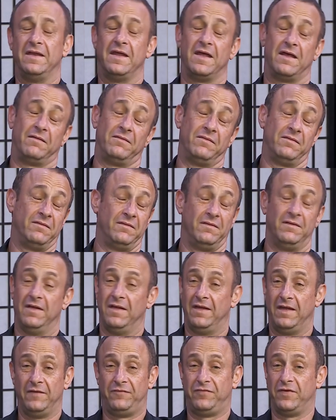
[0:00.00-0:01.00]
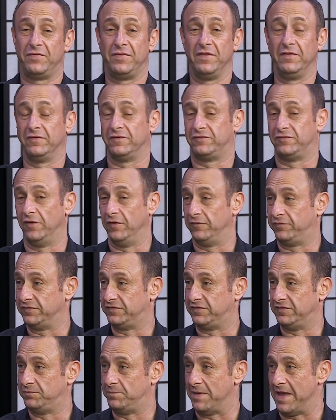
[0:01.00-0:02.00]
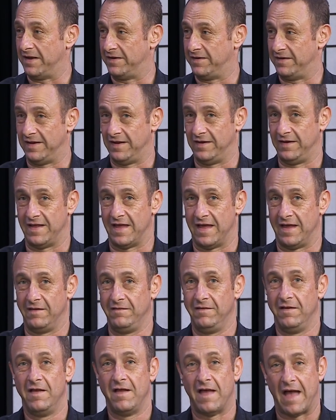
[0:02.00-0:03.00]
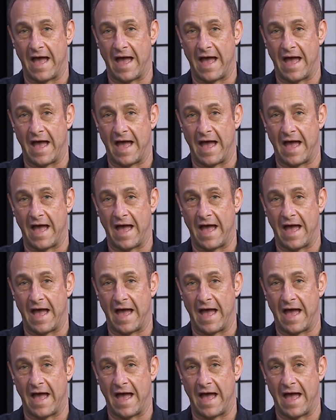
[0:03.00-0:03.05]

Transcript: anyhow, if you think the surface is bad at had.